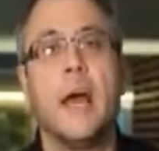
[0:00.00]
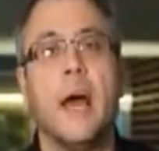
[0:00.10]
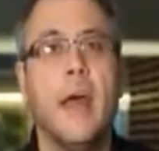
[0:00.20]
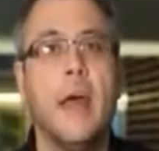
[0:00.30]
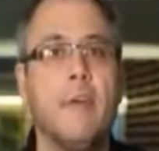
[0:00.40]

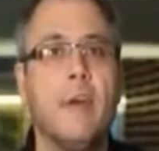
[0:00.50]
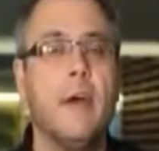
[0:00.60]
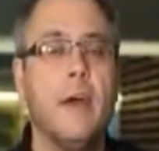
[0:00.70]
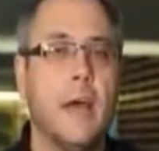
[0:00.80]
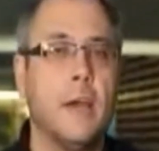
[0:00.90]
and heavier
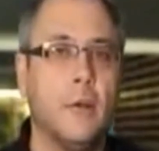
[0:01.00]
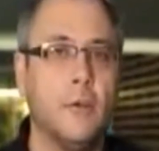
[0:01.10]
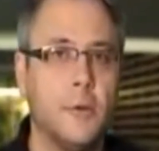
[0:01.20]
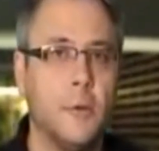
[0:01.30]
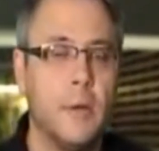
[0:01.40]
and
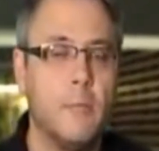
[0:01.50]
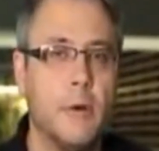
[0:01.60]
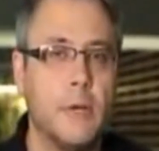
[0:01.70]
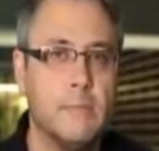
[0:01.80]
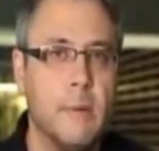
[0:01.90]
consequently more
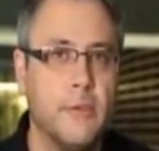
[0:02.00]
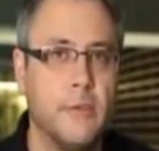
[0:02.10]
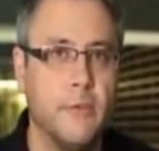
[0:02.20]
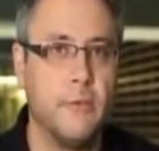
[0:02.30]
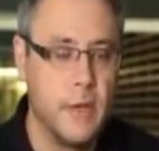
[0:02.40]
expensive.